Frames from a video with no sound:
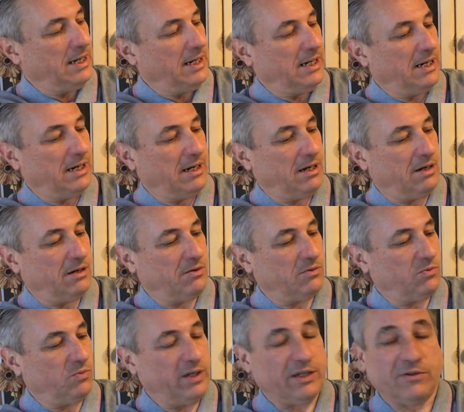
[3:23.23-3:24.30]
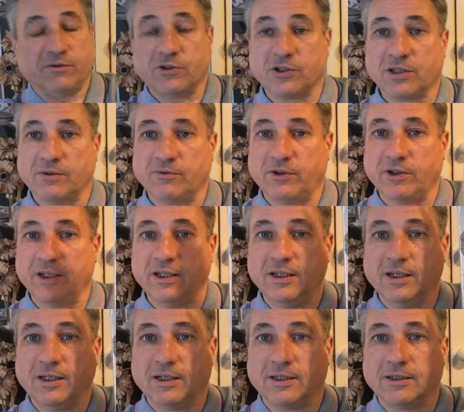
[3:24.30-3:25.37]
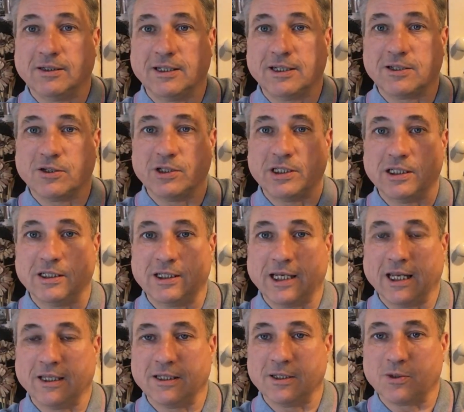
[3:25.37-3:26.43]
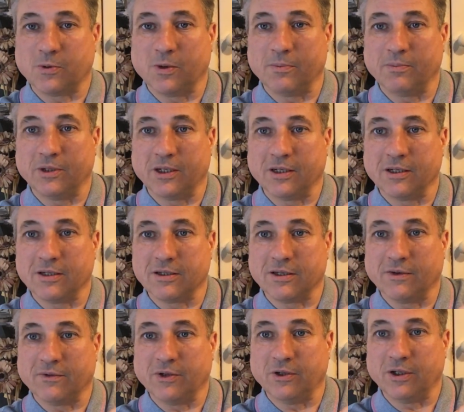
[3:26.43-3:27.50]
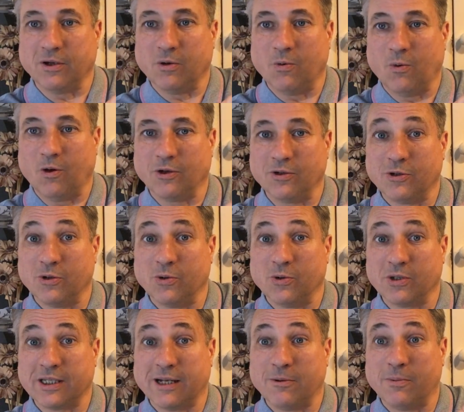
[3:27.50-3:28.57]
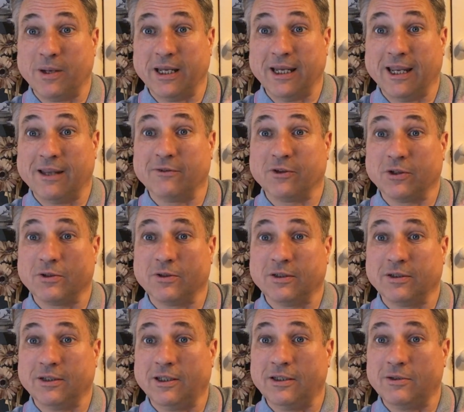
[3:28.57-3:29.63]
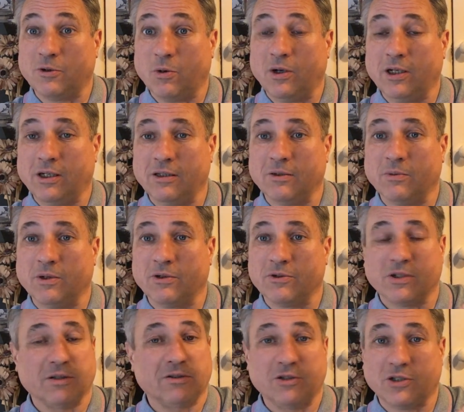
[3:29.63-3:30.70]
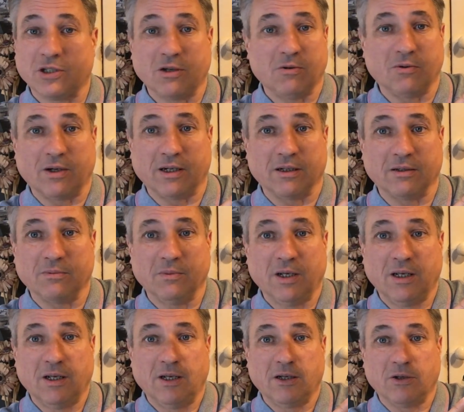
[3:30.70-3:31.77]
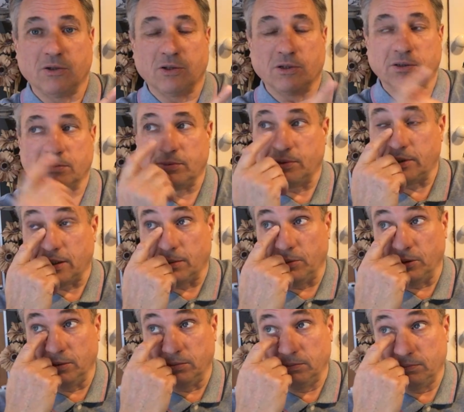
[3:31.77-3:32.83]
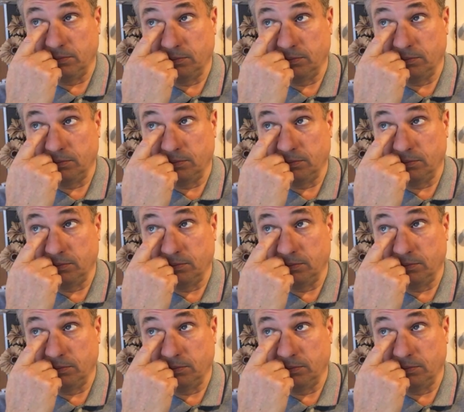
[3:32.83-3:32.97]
And waiting for some. I'm very excited to get this one because I've only got one Doors LP ever. Quite like them when I was young. Just got sort of double.